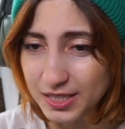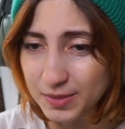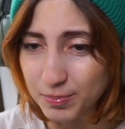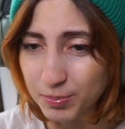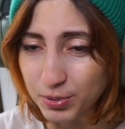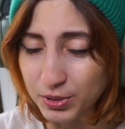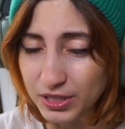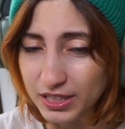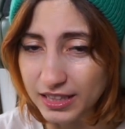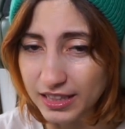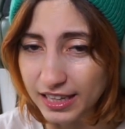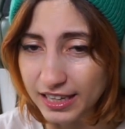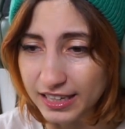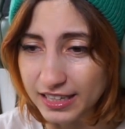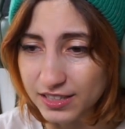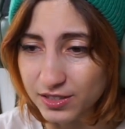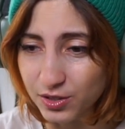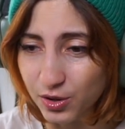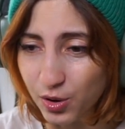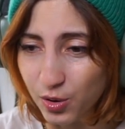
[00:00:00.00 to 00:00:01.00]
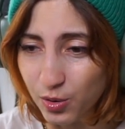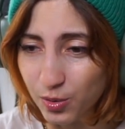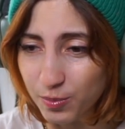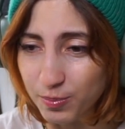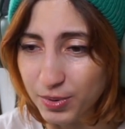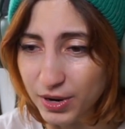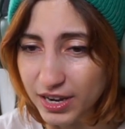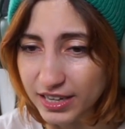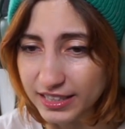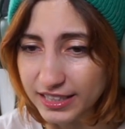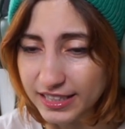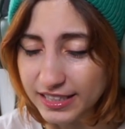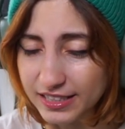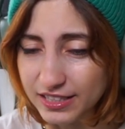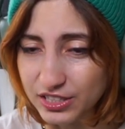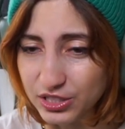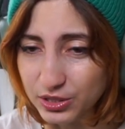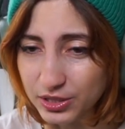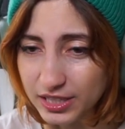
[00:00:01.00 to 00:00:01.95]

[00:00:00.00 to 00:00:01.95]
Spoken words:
He's putting like his whole body into